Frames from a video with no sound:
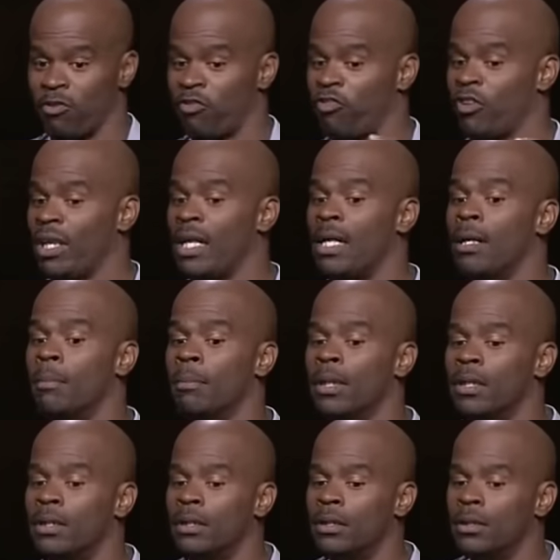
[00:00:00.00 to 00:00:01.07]

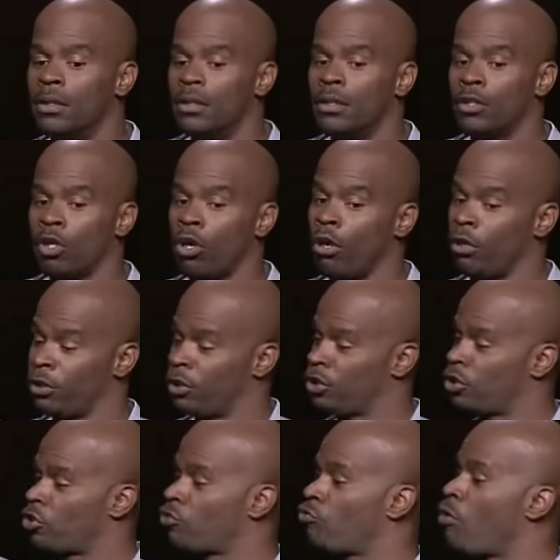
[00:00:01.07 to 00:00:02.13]
phlegm caught in
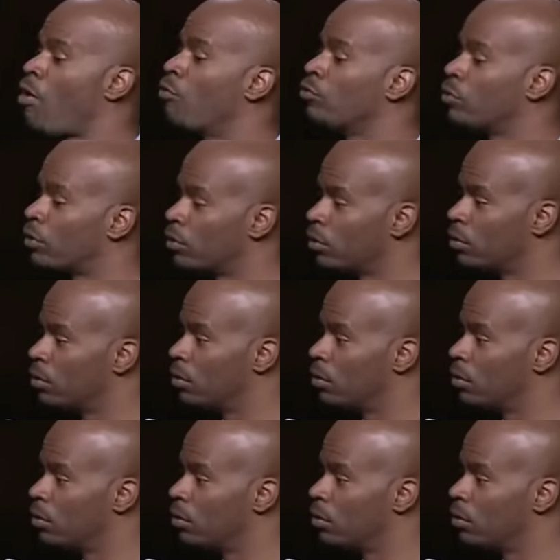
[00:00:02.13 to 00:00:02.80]
his throat.